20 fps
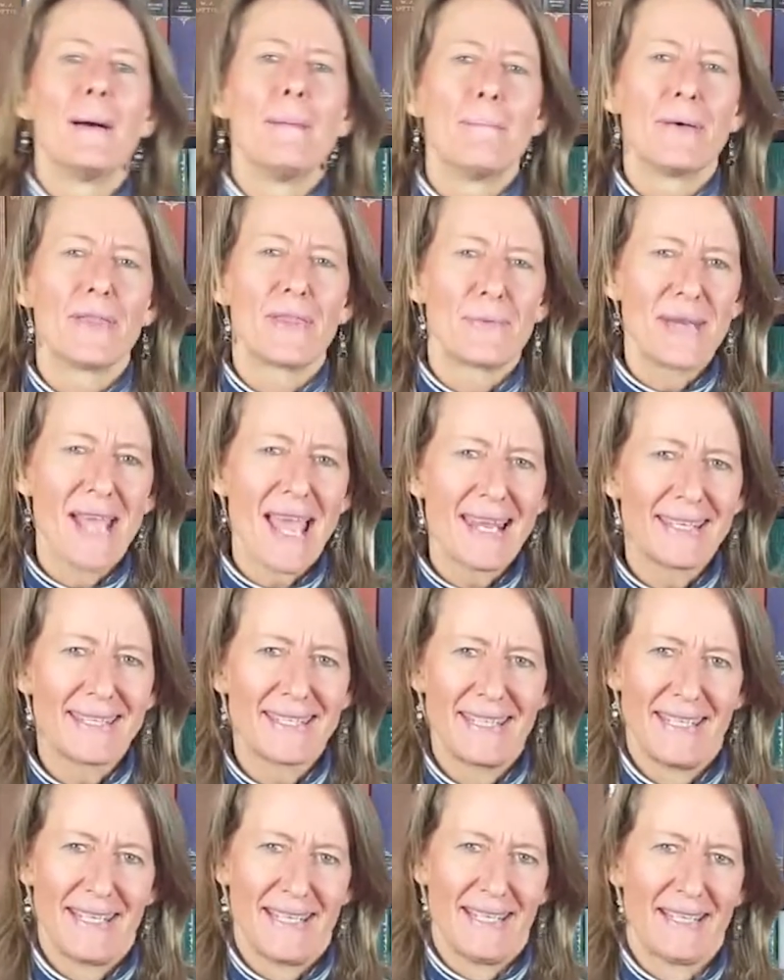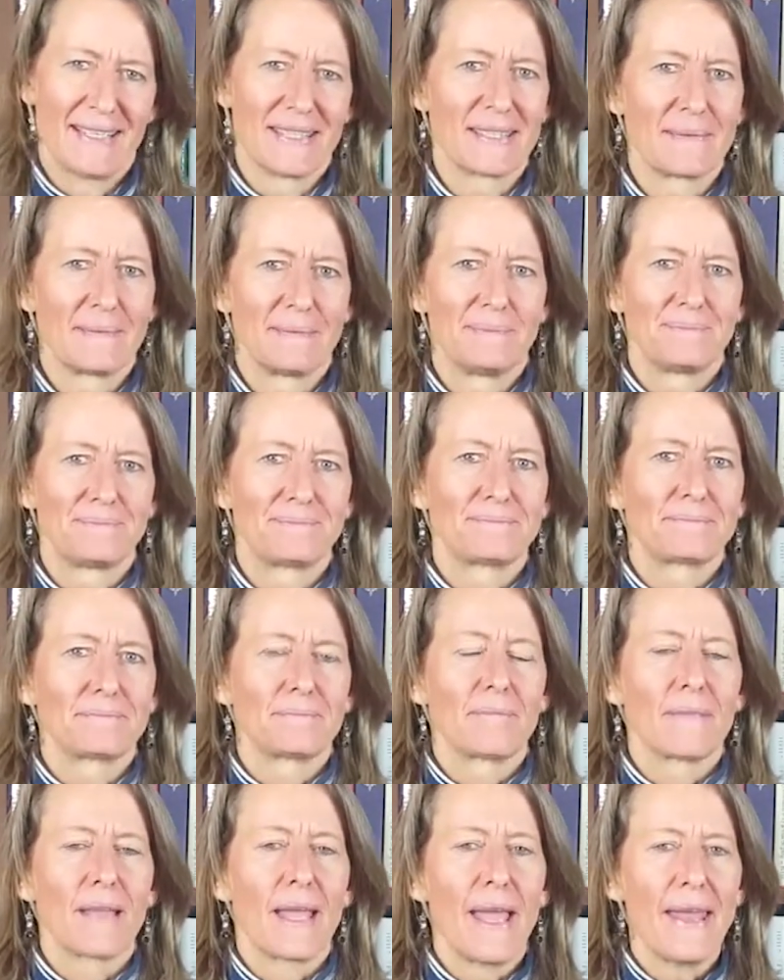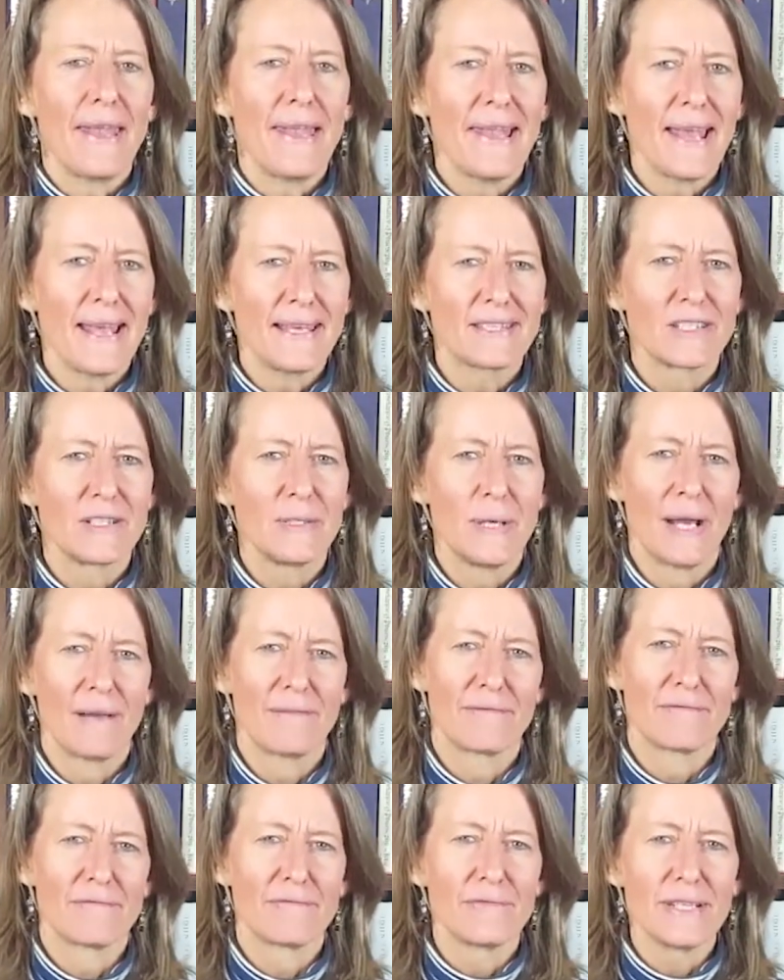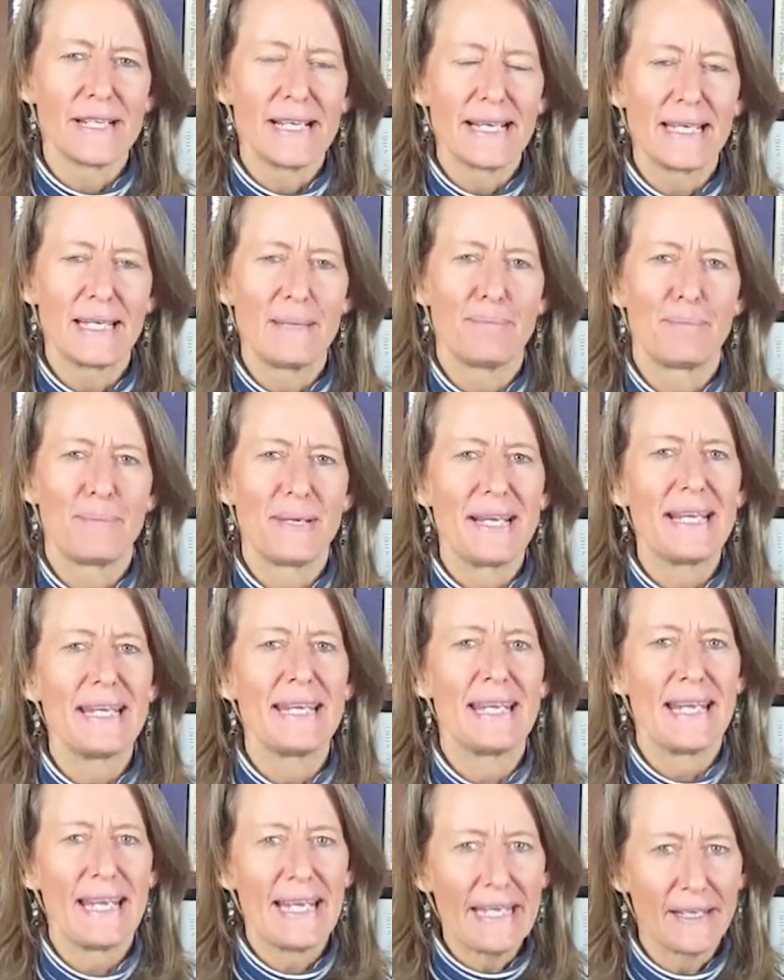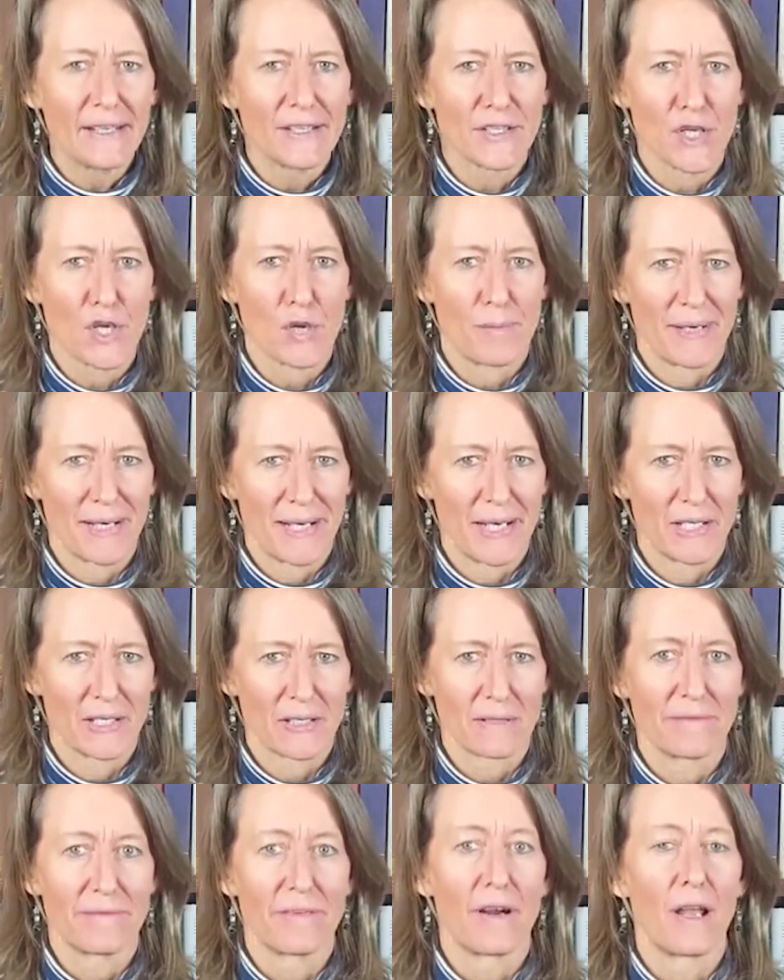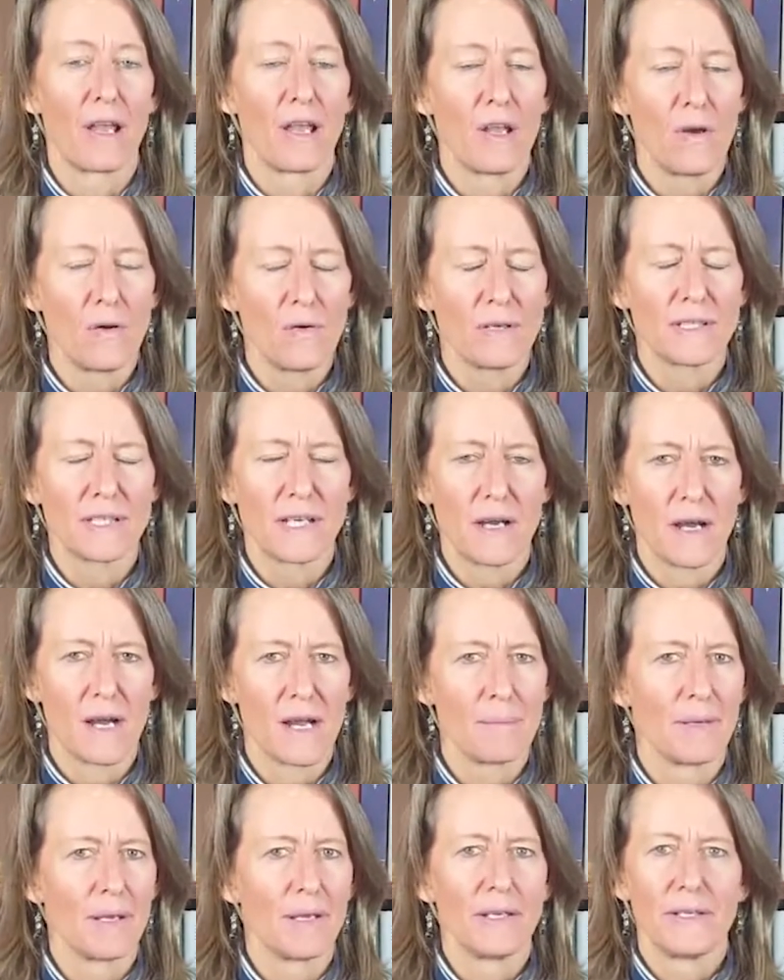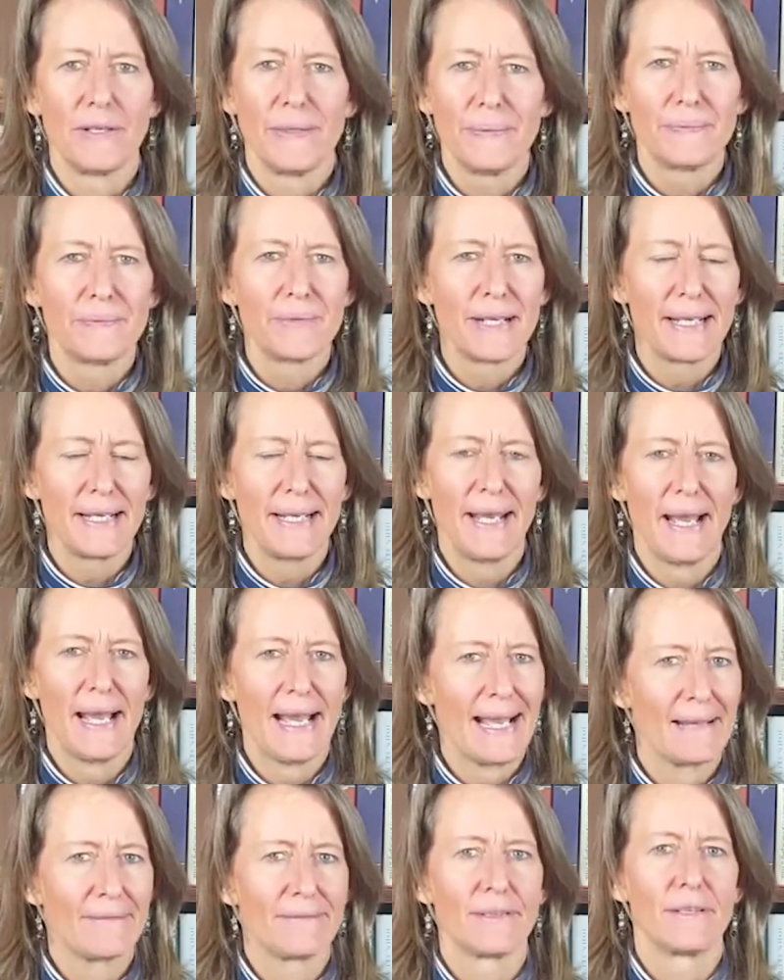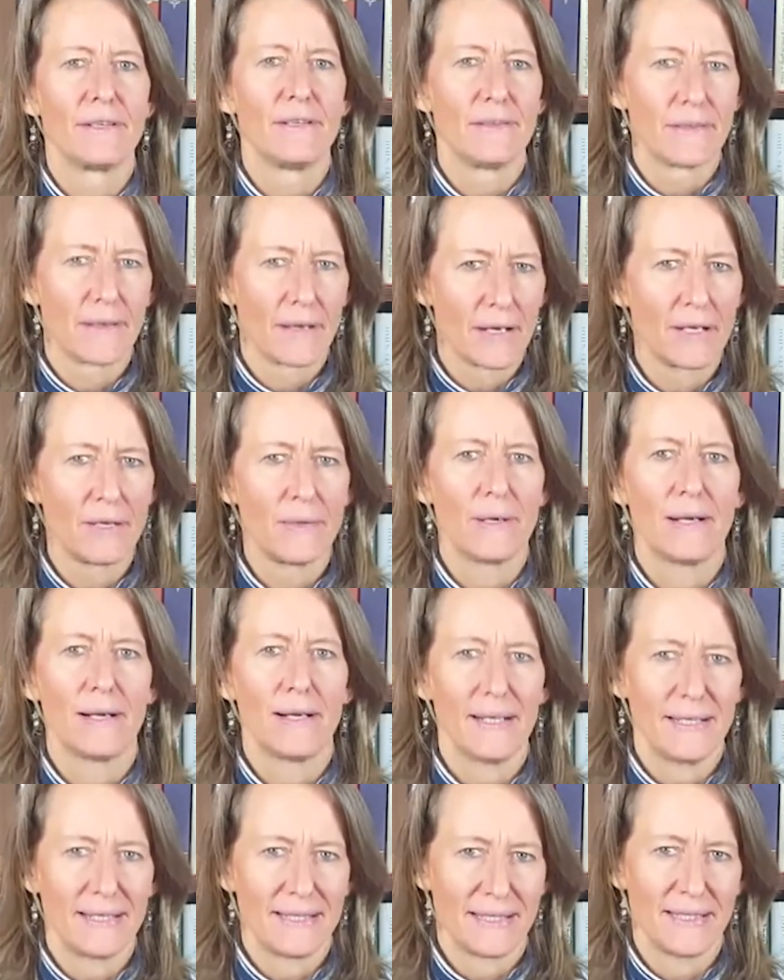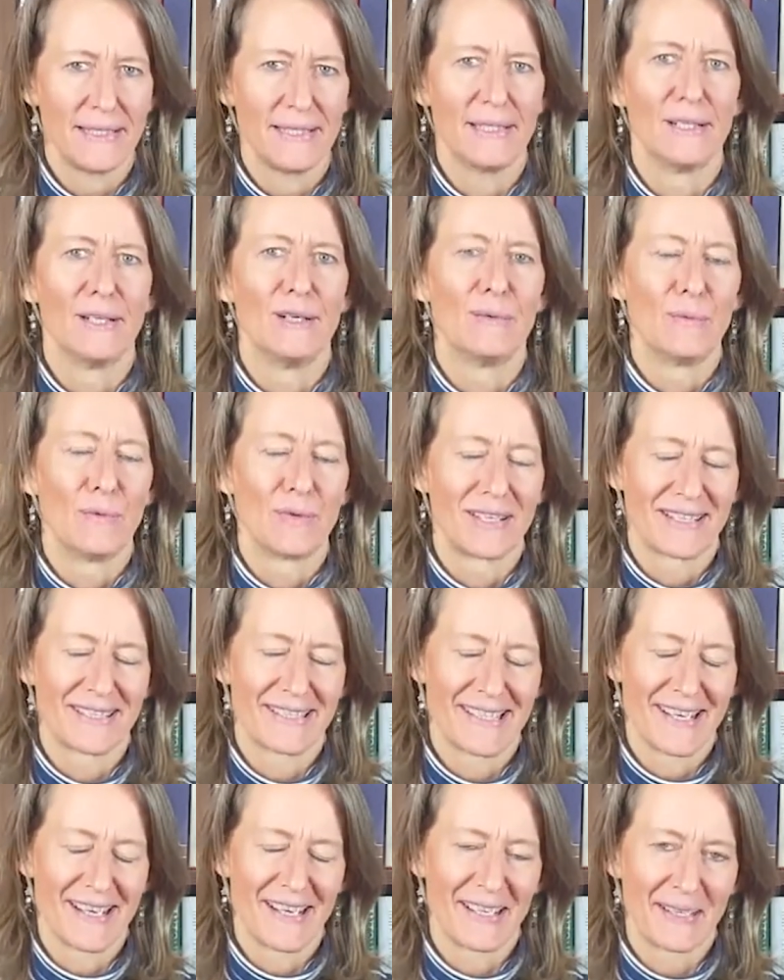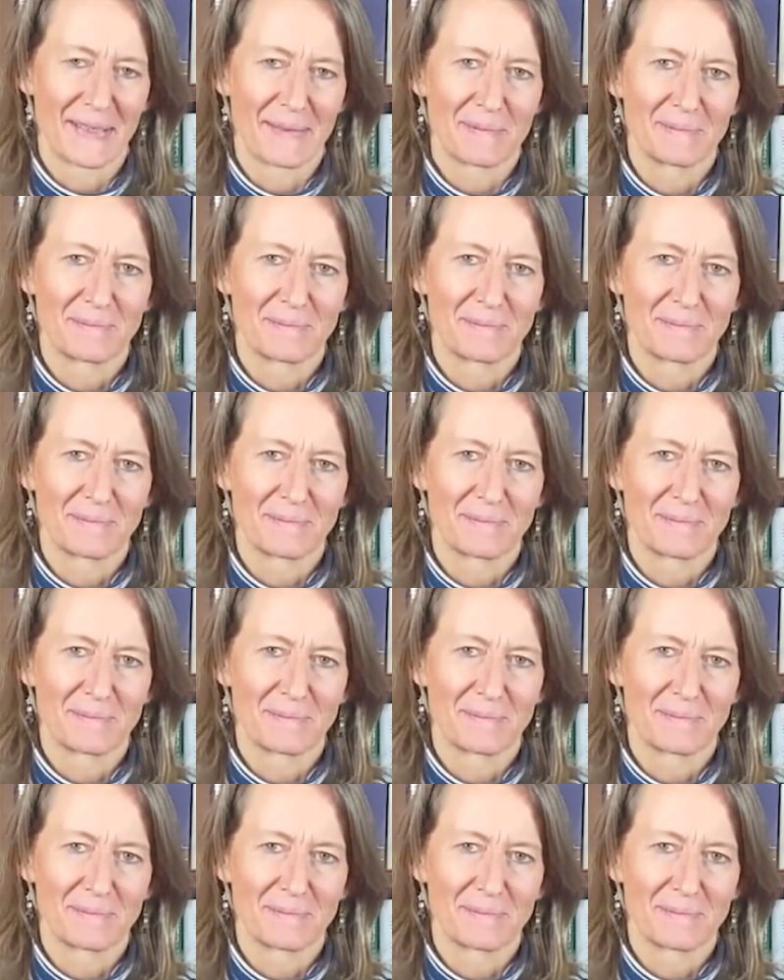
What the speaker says: but the reality is, unless you have really been in a denomination for a long time, you really have no idea what it's like.